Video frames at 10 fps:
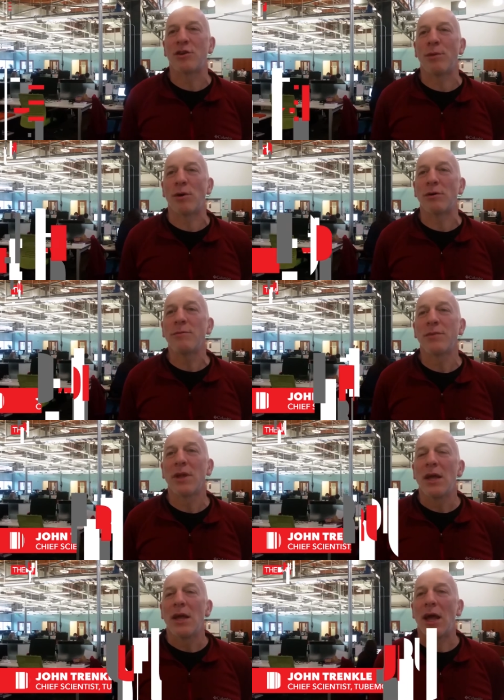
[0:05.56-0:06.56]
at TubeMogul,
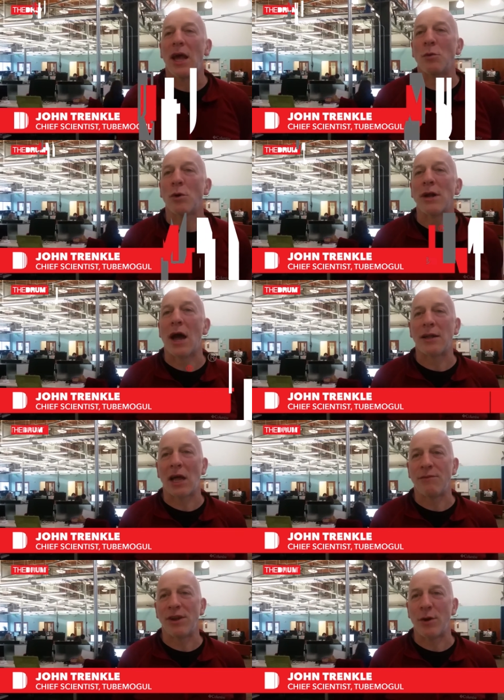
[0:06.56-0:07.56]
and we're in
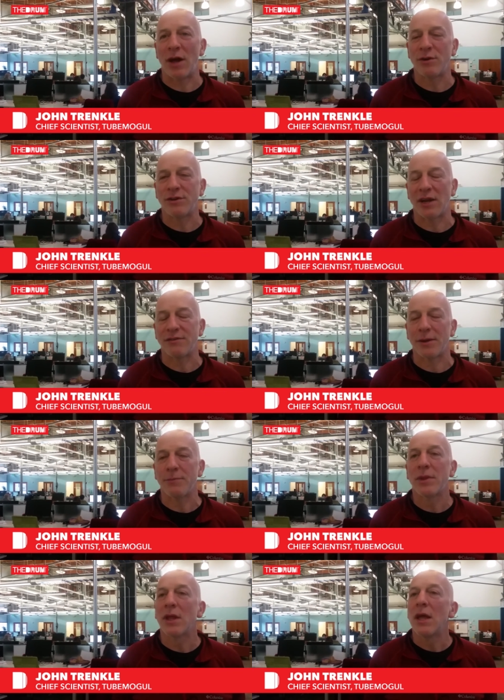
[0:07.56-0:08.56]
online video
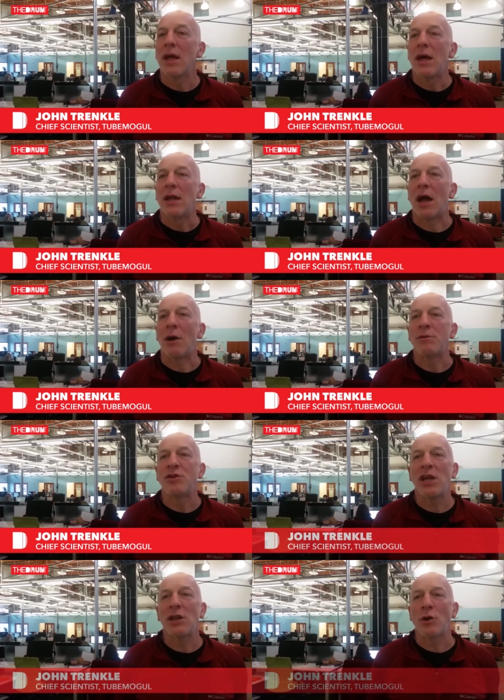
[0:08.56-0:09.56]
advertising. Now,
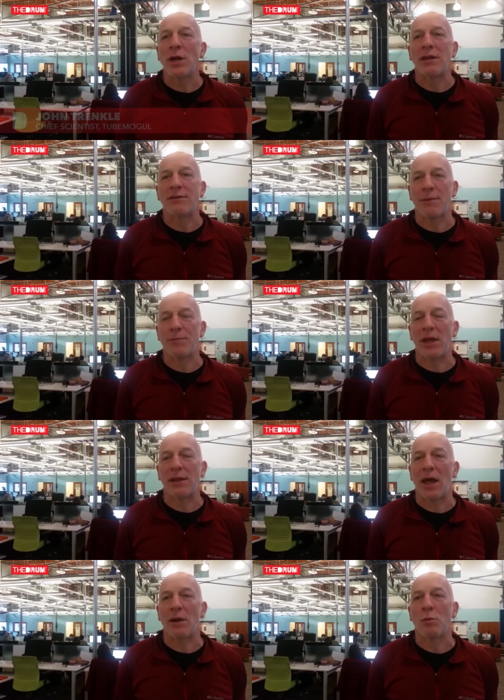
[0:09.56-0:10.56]
machine learning is
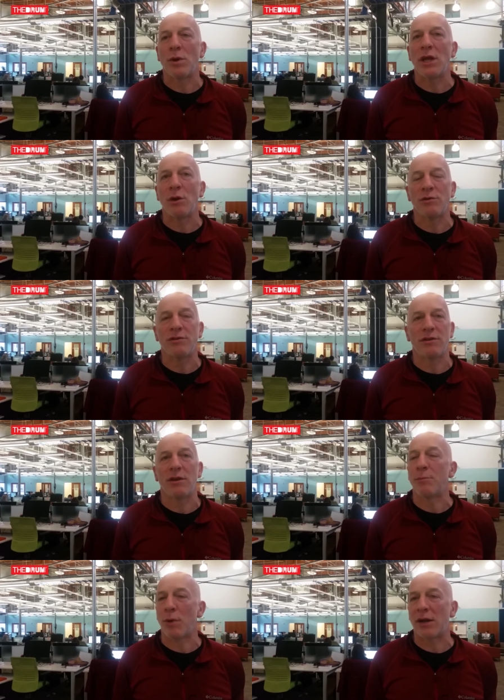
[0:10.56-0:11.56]
something that we use
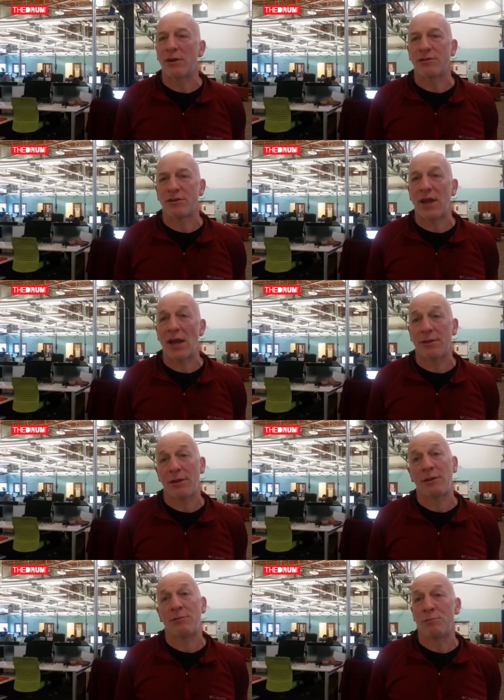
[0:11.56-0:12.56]
in practice to take
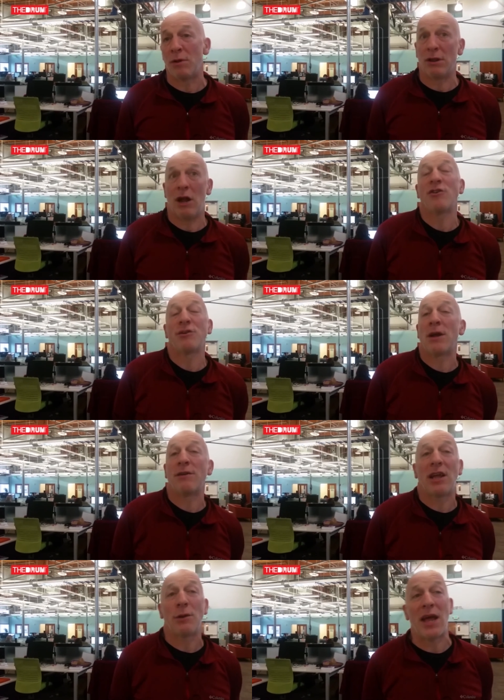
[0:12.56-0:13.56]
the large
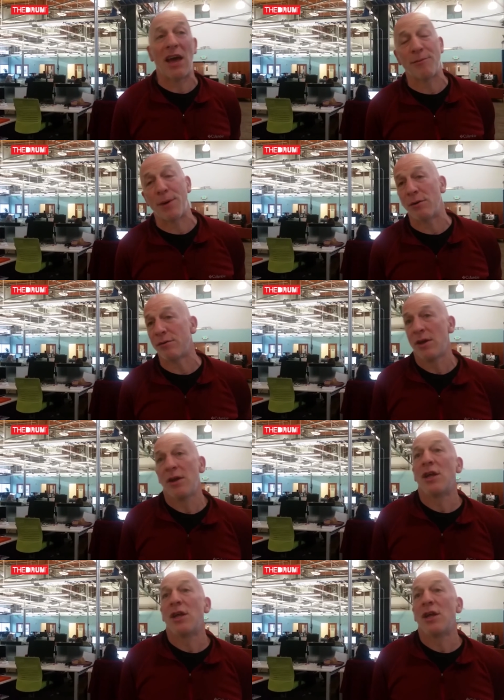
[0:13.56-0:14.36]
amount of data we have about